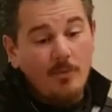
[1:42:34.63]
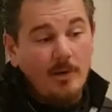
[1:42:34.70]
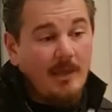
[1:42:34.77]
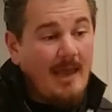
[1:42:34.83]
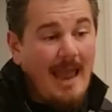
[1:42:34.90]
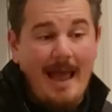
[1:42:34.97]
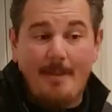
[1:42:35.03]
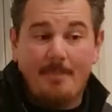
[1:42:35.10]

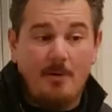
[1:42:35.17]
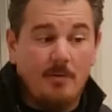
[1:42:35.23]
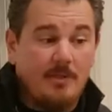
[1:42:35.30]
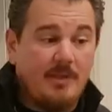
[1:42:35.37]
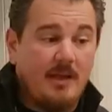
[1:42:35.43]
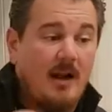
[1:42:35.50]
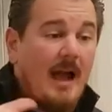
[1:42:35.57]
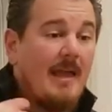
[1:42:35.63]
really happy
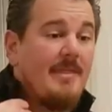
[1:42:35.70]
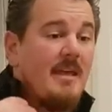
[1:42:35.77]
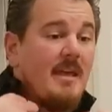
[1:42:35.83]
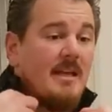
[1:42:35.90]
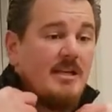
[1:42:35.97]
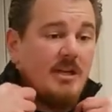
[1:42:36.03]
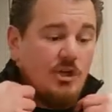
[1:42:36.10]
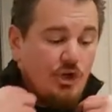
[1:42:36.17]
with it. I think
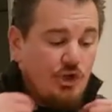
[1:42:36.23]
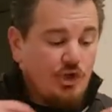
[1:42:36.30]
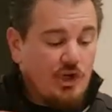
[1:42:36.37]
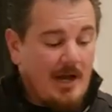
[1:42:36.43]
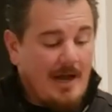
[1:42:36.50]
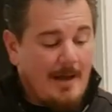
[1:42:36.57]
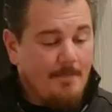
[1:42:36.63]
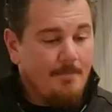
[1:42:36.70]
it did a good
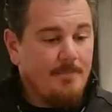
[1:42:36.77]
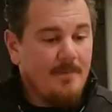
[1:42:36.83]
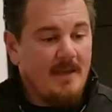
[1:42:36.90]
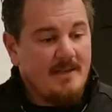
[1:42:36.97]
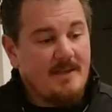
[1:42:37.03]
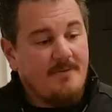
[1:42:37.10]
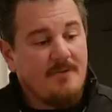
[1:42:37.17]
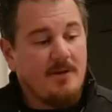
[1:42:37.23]
job.
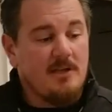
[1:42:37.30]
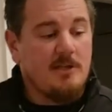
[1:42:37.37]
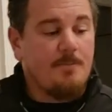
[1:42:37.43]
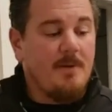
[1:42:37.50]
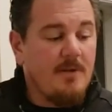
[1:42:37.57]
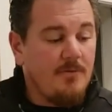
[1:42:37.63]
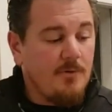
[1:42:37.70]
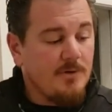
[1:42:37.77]
It definitely
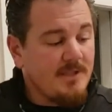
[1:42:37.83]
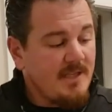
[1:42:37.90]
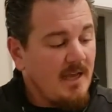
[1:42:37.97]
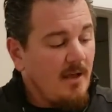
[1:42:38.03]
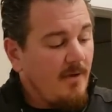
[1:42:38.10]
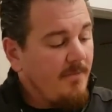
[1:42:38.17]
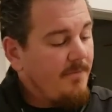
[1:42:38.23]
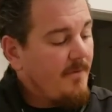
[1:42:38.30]
speaks for
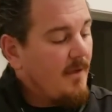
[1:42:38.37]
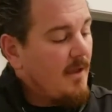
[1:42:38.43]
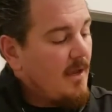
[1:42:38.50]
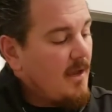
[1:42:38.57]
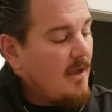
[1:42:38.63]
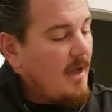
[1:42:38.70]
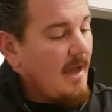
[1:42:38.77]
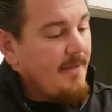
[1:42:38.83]
itself,
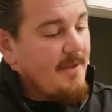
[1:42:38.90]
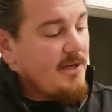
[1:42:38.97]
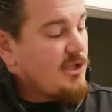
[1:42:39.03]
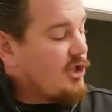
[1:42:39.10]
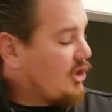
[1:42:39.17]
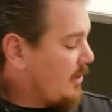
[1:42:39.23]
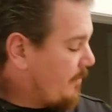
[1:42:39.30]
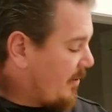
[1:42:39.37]
that it's a
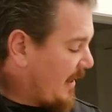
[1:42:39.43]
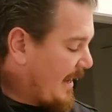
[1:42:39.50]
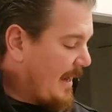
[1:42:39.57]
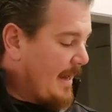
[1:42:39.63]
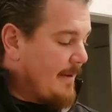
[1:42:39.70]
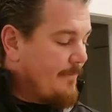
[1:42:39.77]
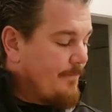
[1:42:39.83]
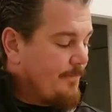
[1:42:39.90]
good
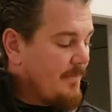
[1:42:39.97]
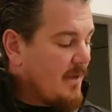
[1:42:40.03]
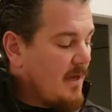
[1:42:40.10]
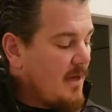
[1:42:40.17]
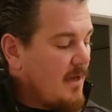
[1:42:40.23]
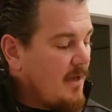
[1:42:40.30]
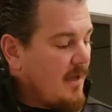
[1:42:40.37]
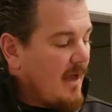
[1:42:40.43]
plane.
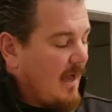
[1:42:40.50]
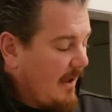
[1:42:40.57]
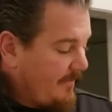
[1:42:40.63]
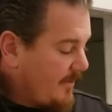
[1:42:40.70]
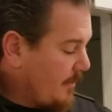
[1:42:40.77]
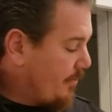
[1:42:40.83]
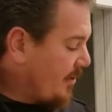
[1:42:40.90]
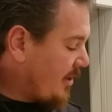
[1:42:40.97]
If
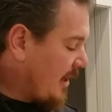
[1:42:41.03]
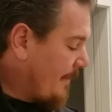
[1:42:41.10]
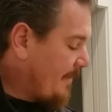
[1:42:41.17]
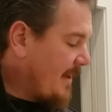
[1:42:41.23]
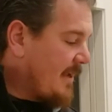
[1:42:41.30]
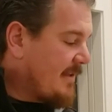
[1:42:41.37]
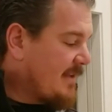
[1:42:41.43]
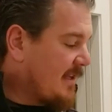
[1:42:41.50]
you put it up
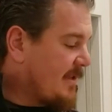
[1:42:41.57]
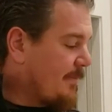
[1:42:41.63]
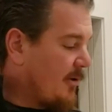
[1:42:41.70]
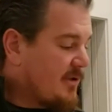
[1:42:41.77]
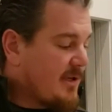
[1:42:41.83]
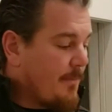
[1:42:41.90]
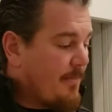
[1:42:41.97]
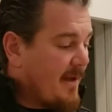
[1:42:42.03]
against its
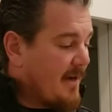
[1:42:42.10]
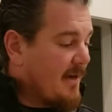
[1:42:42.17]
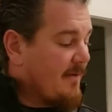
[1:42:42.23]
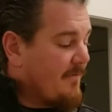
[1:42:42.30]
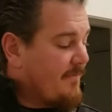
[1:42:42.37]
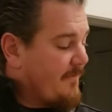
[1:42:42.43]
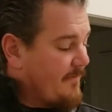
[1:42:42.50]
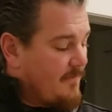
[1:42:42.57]
most
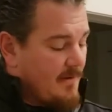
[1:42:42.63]
competitive